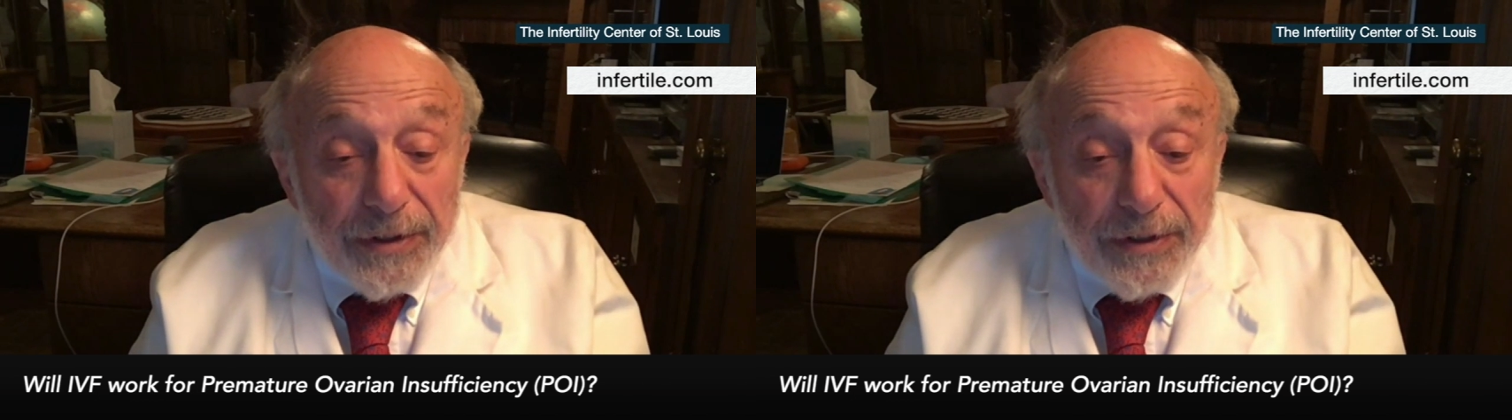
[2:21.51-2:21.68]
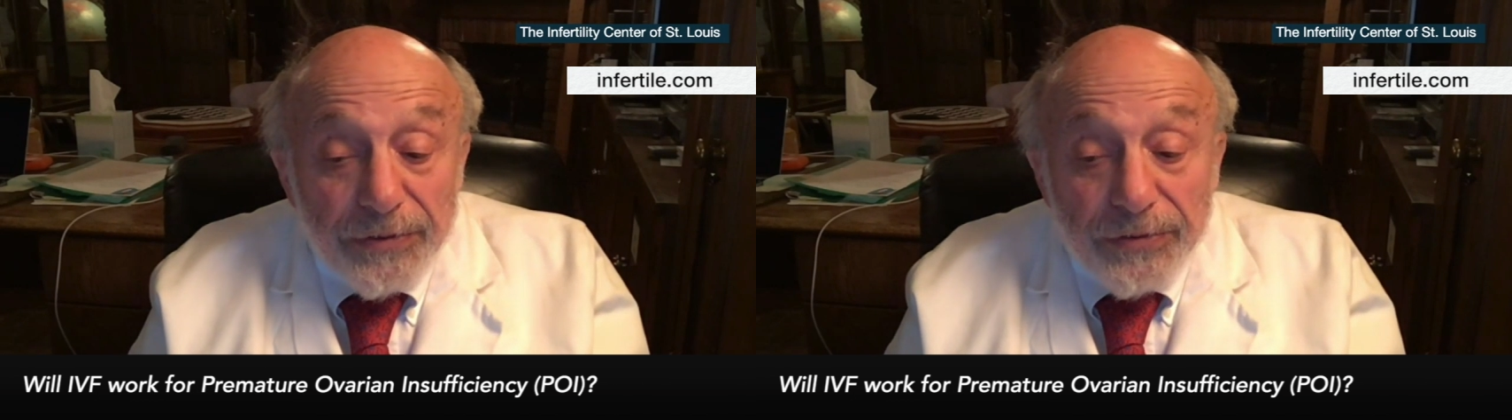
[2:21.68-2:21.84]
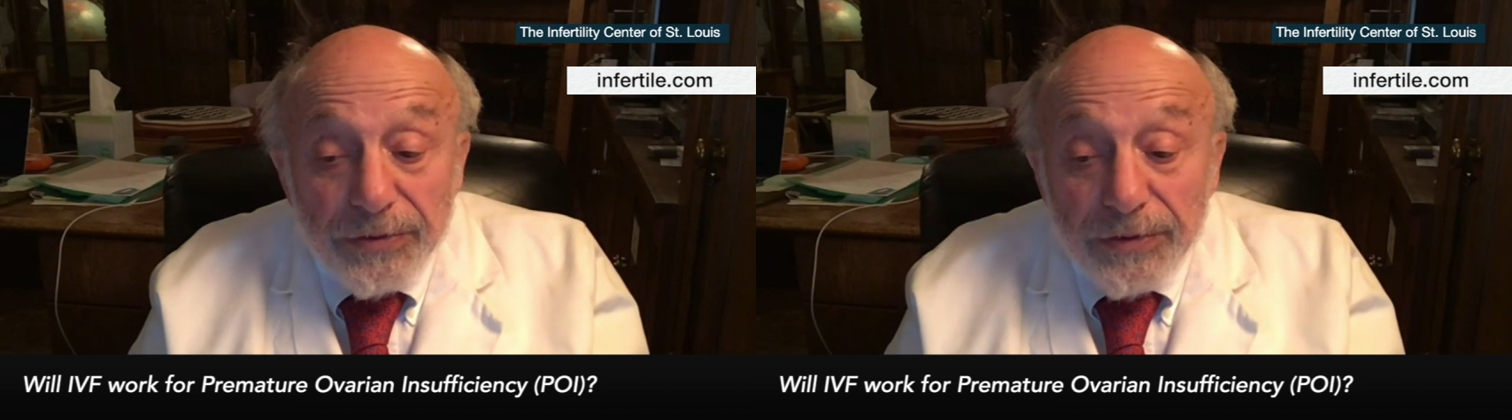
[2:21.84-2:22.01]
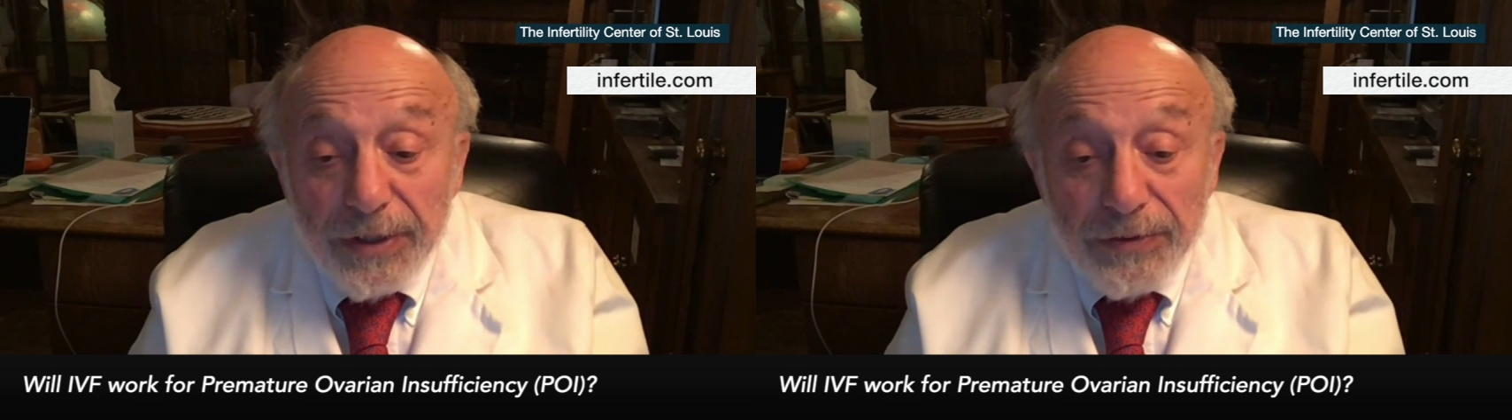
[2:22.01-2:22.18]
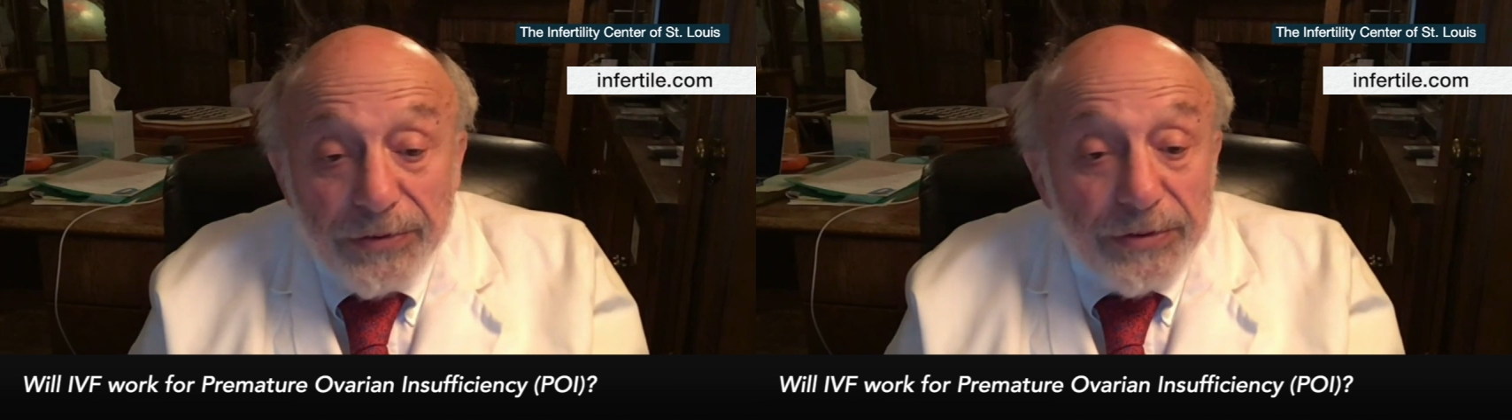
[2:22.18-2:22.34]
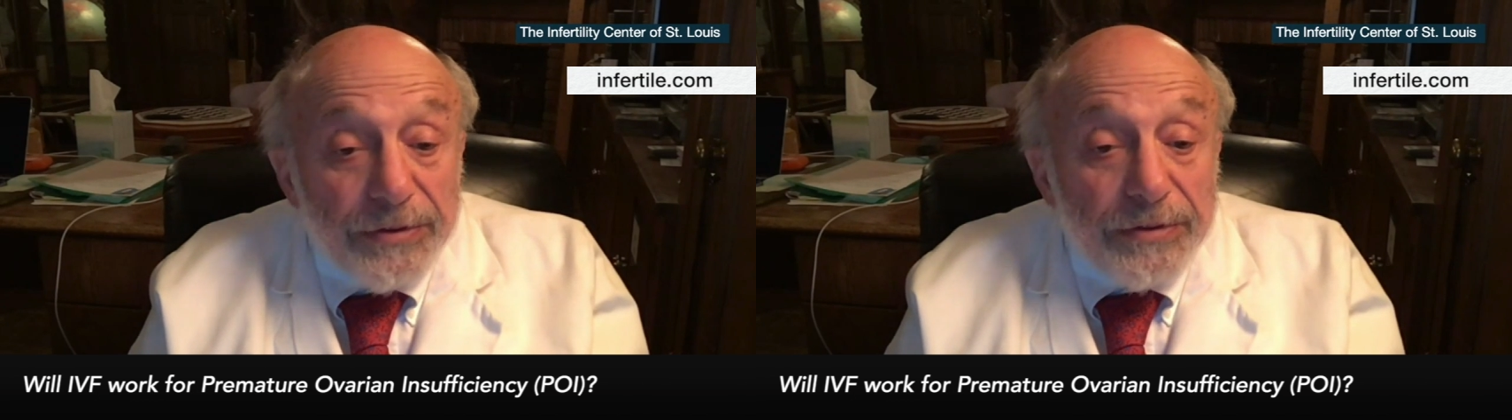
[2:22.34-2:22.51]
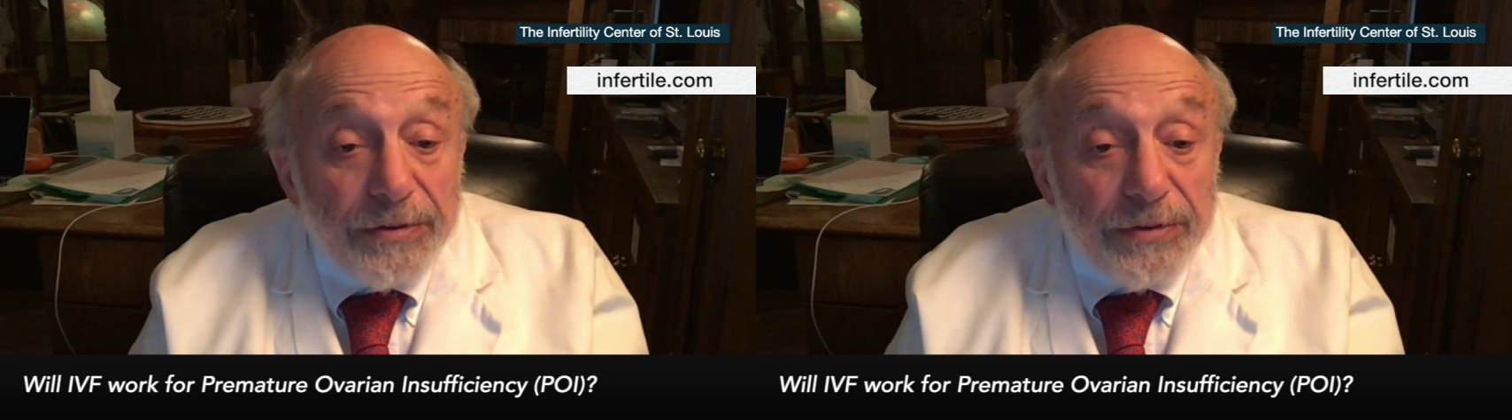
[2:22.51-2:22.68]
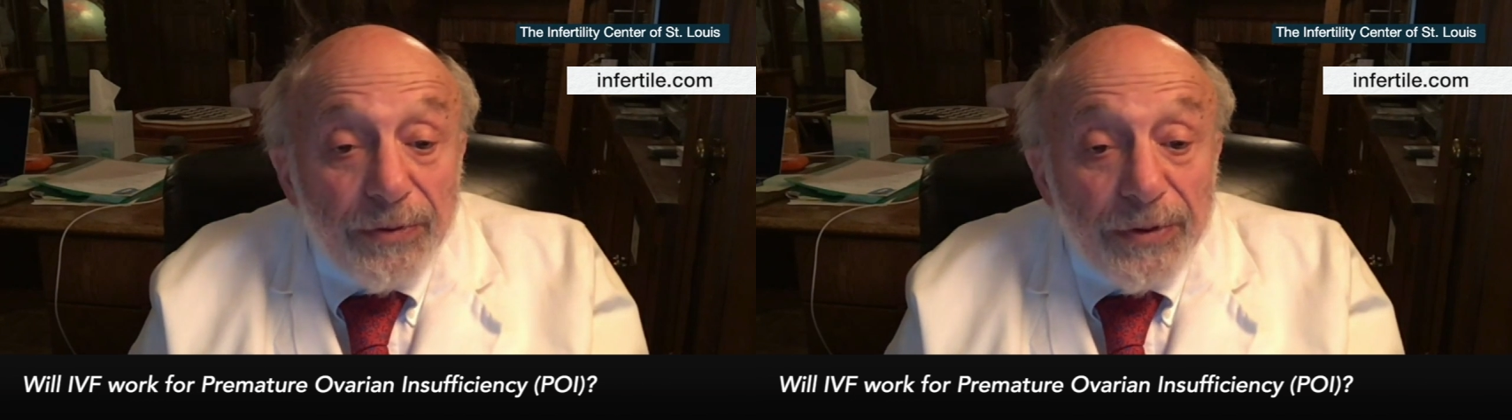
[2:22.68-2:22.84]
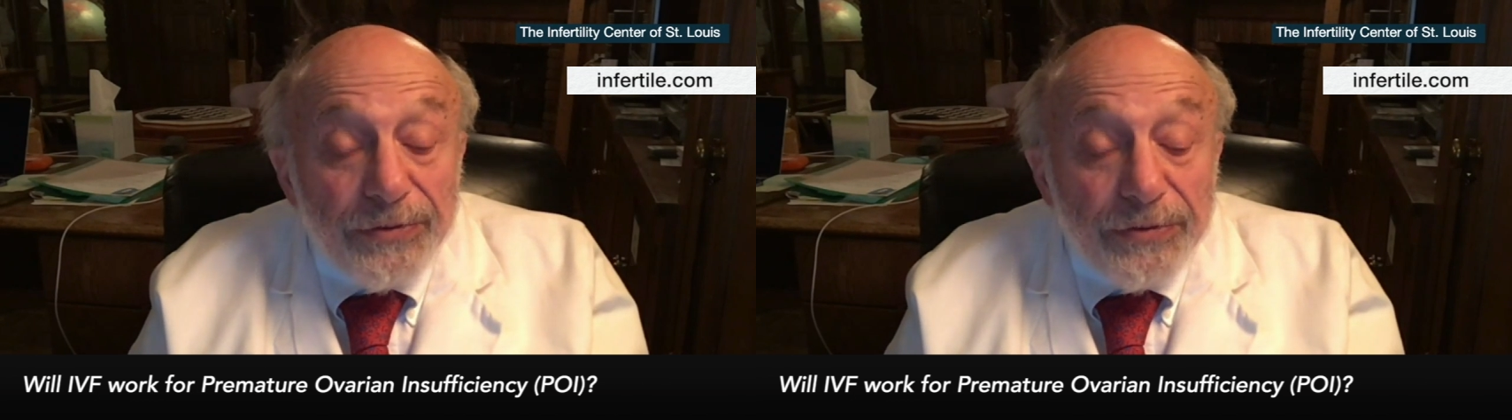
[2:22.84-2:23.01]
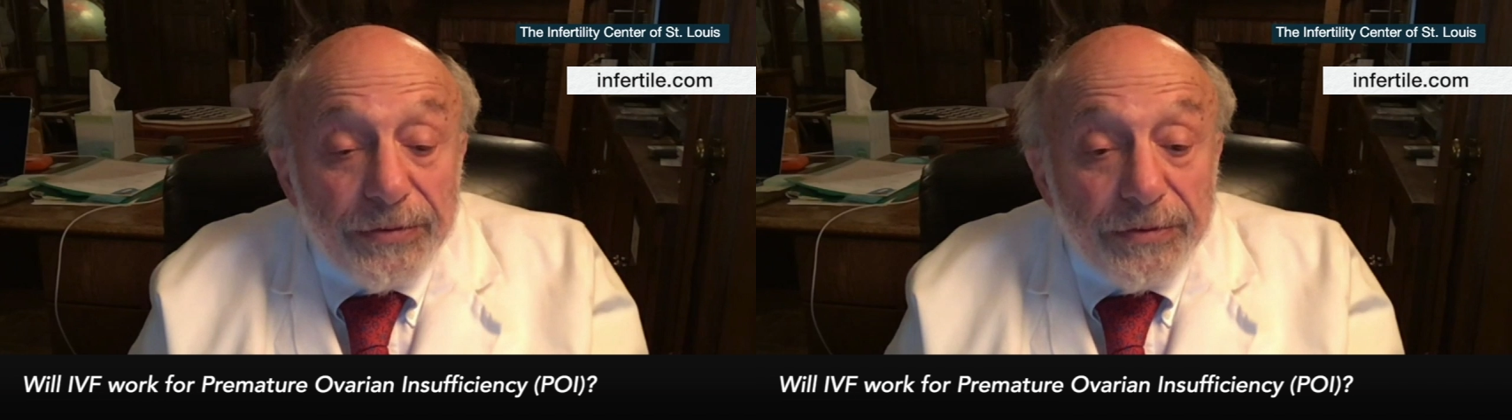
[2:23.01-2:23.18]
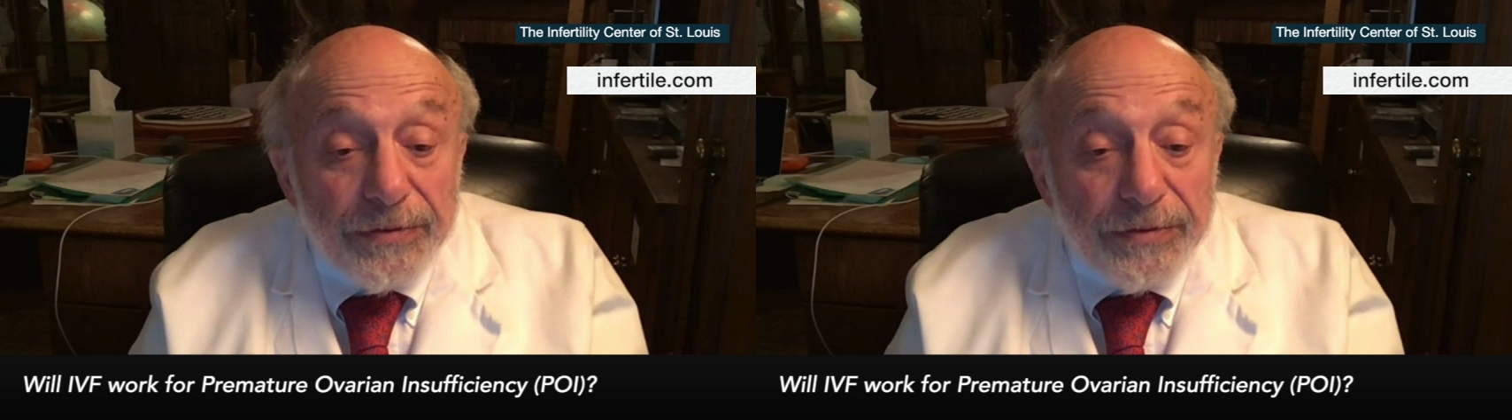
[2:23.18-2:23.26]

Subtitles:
And so now it's just a question